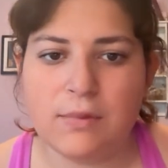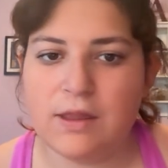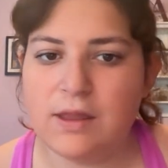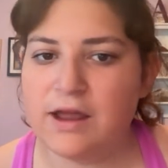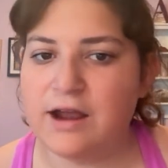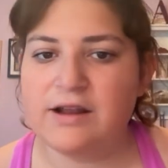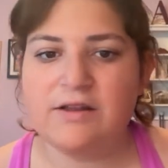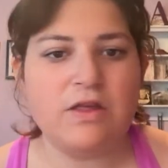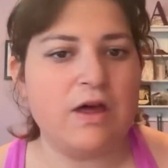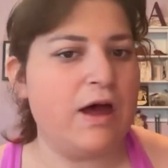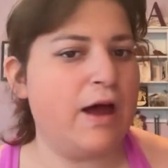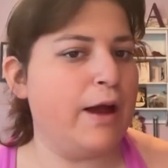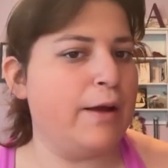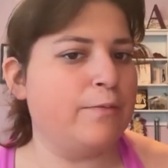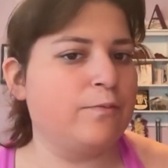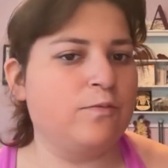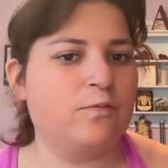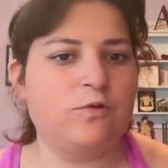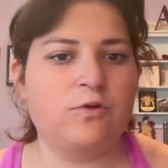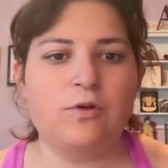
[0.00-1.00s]
Like
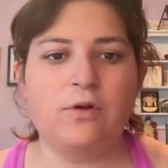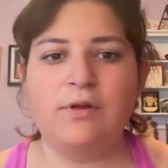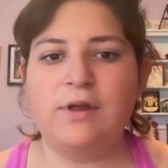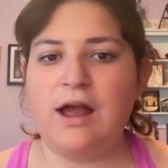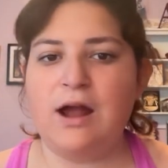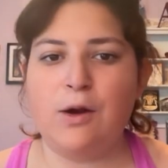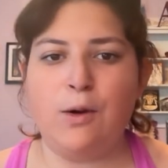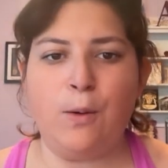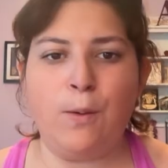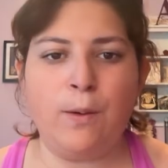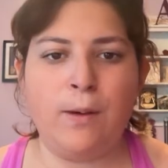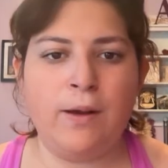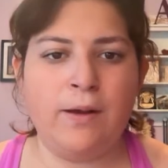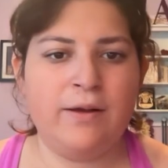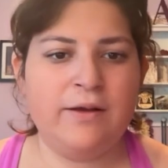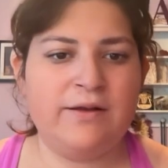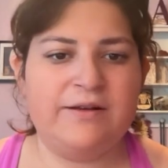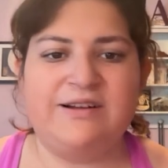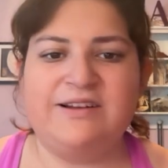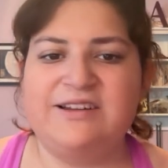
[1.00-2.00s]
that. So now
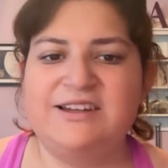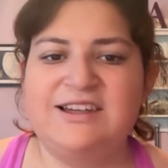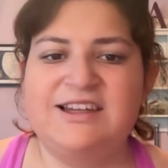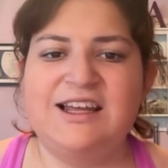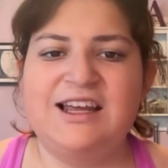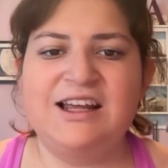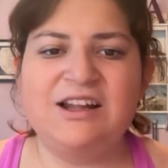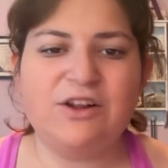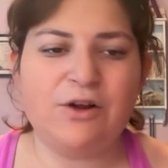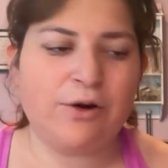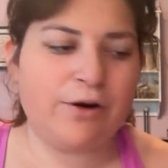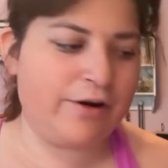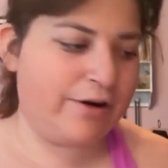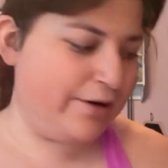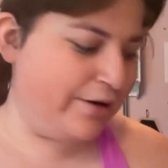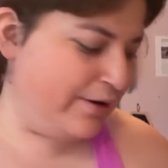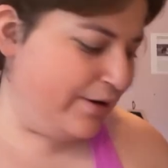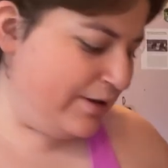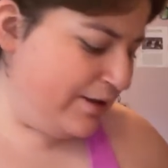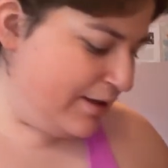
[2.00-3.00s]

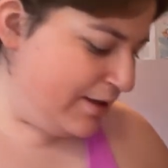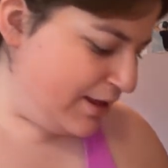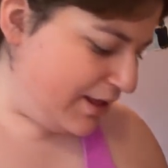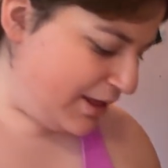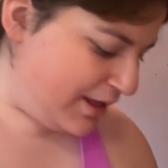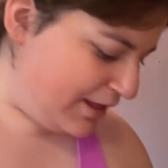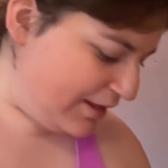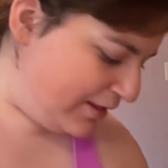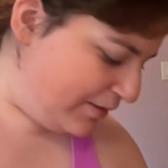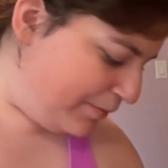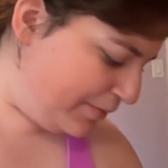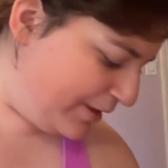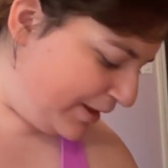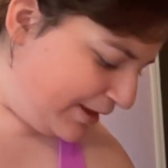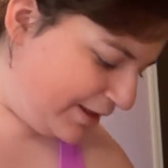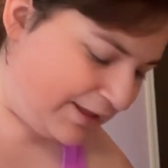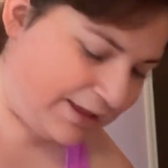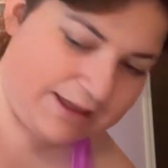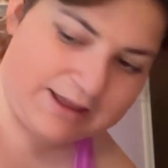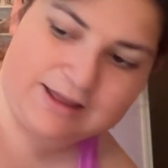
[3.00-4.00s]
concealer is
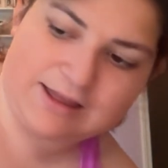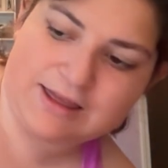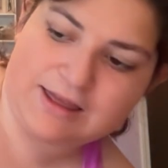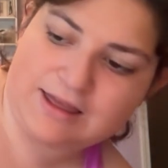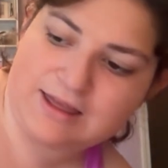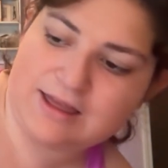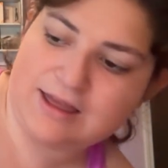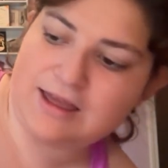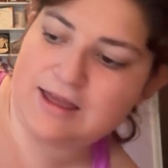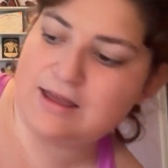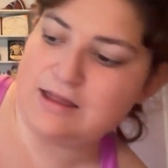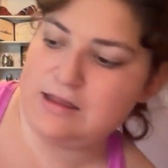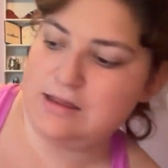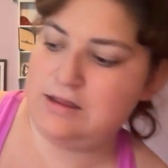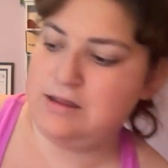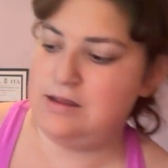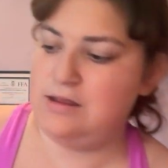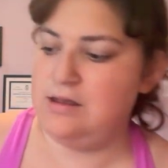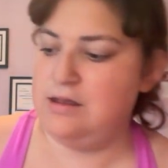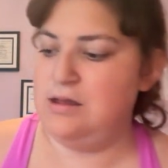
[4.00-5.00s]
blended
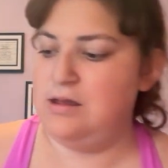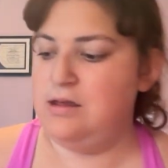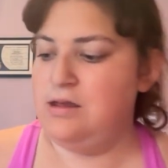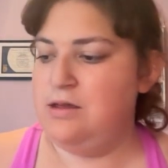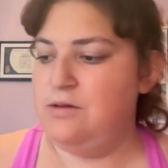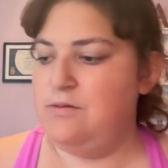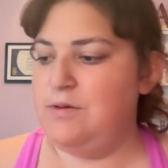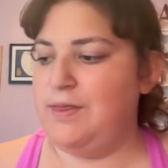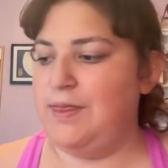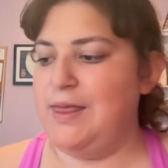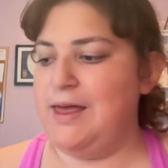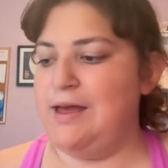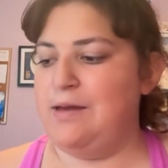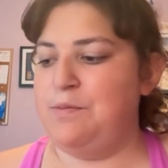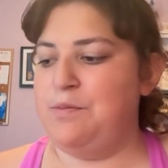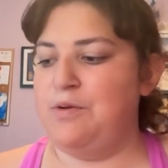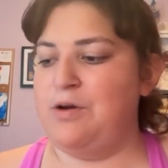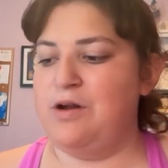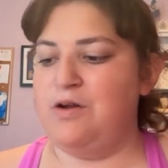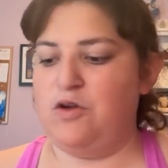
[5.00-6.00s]
in with
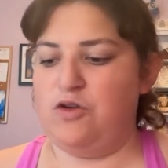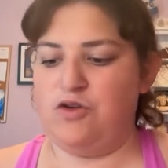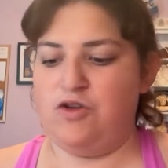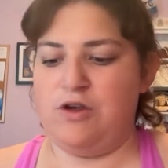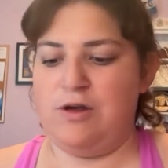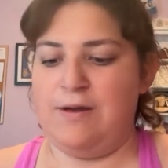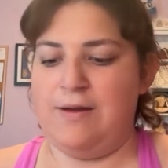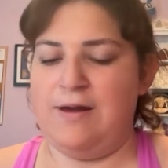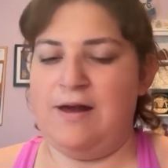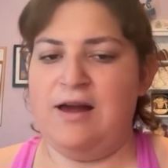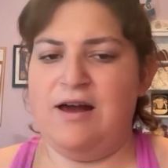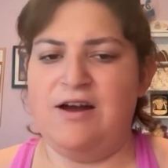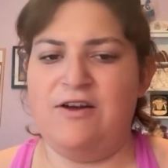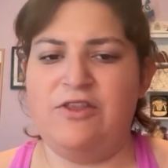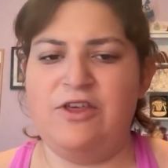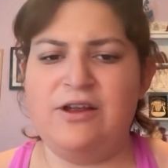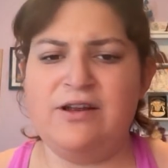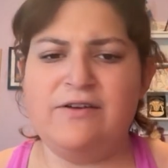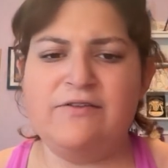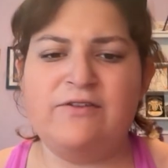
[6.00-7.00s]
that brush. I
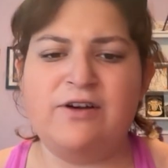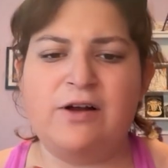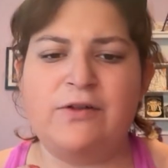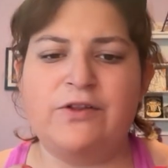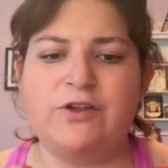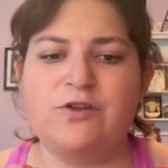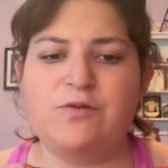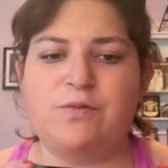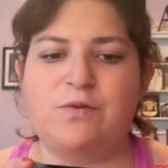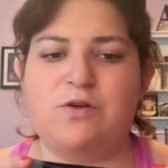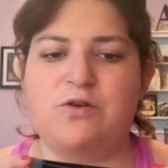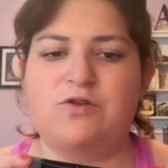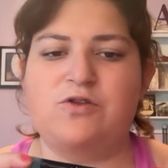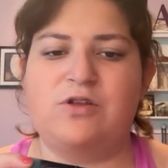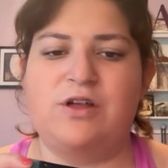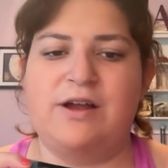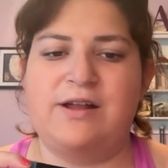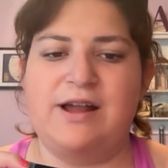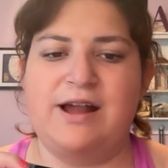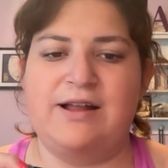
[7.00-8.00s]
think I found this brush
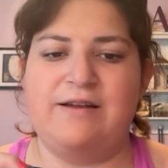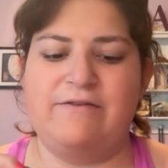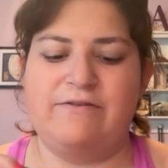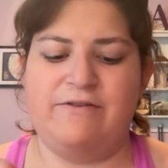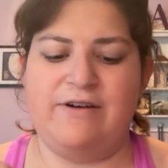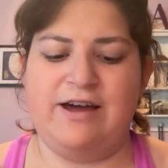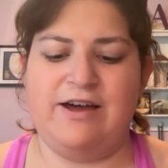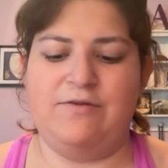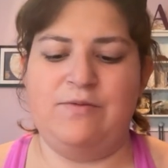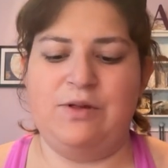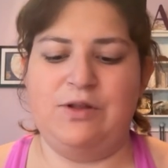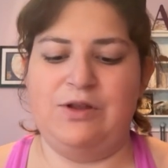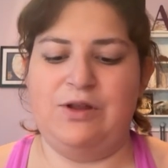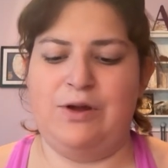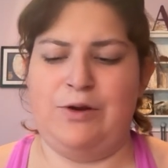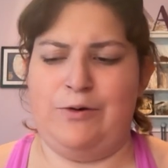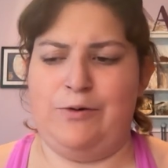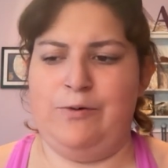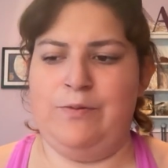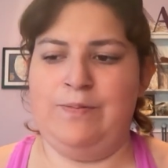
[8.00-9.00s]
like at a Five
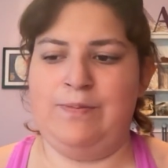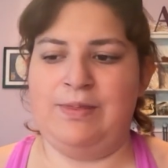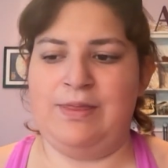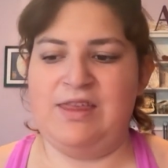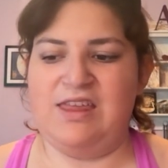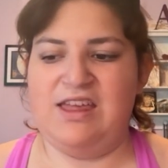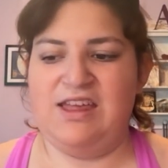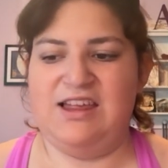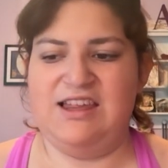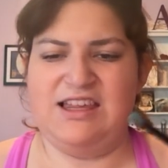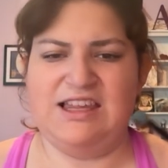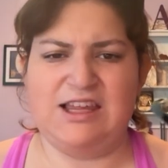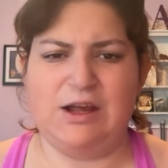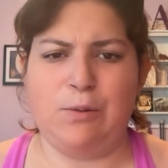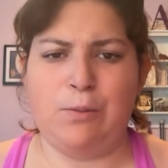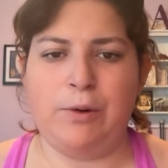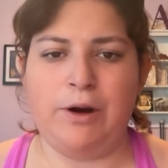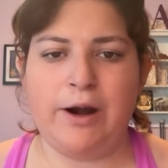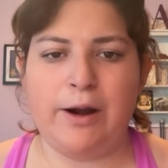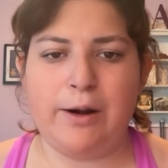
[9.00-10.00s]
Below
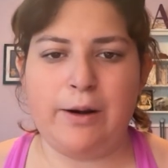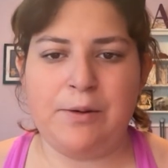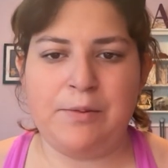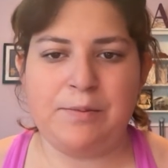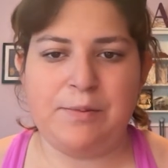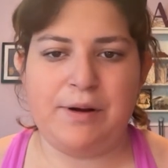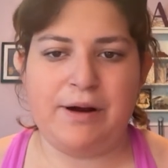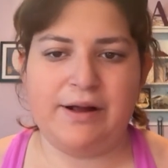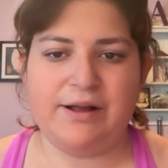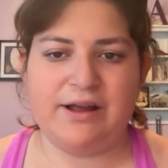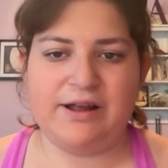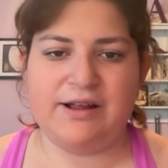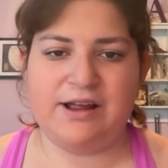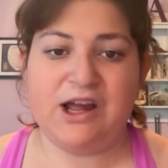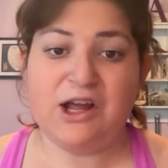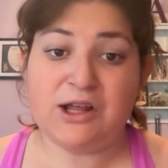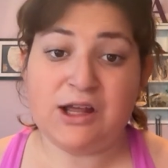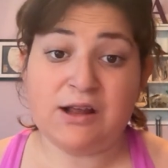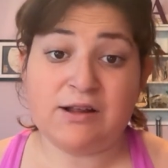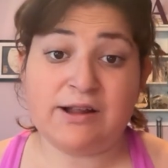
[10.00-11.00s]
somewhere, but
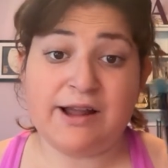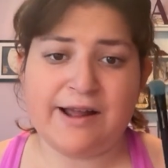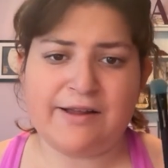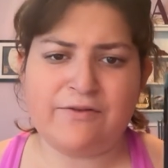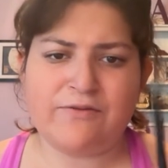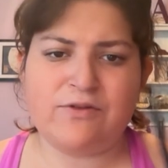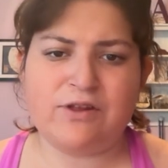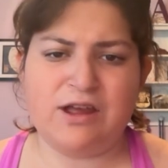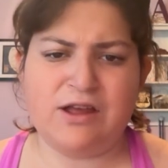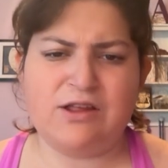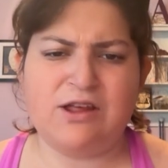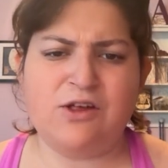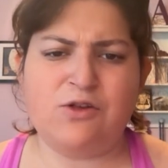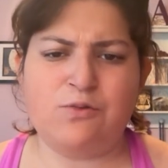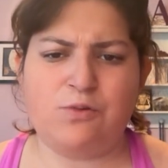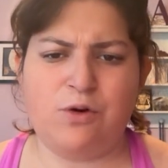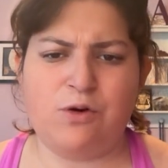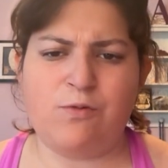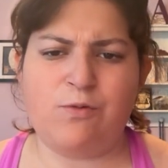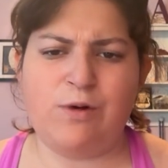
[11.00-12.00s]
again, it
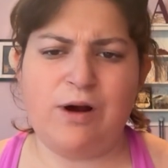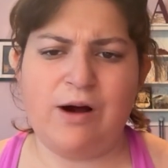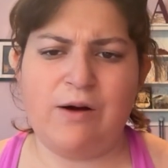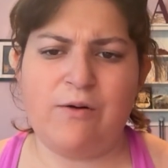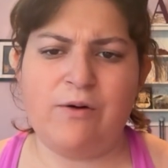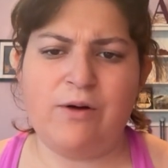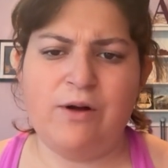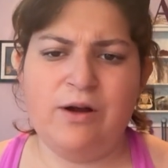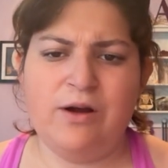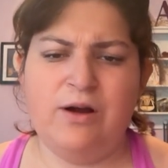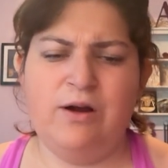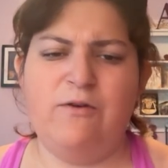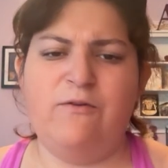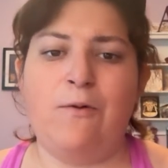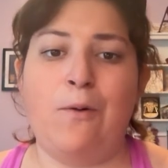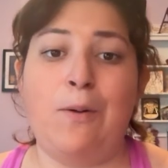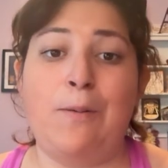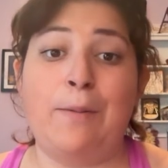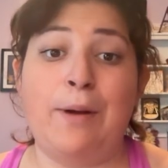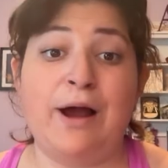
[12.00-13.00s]
does work well
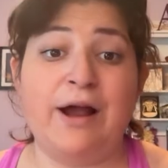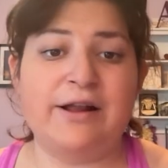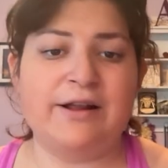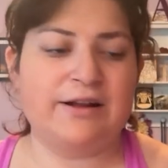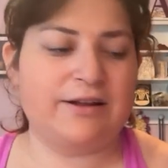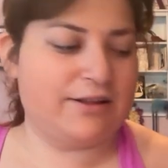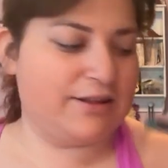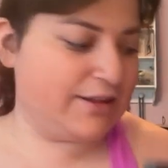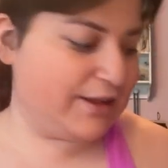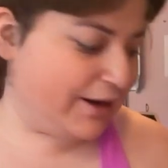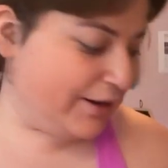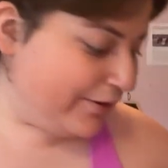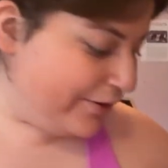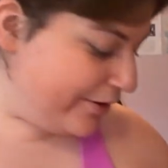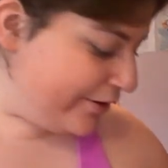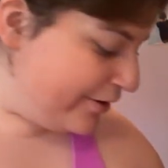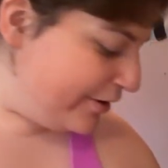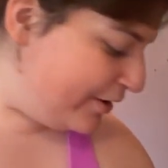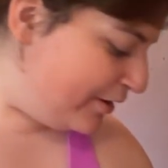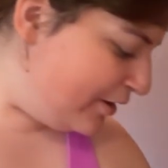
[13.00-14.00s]
for my
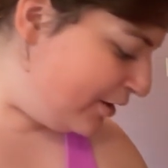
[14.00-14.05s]
concealer.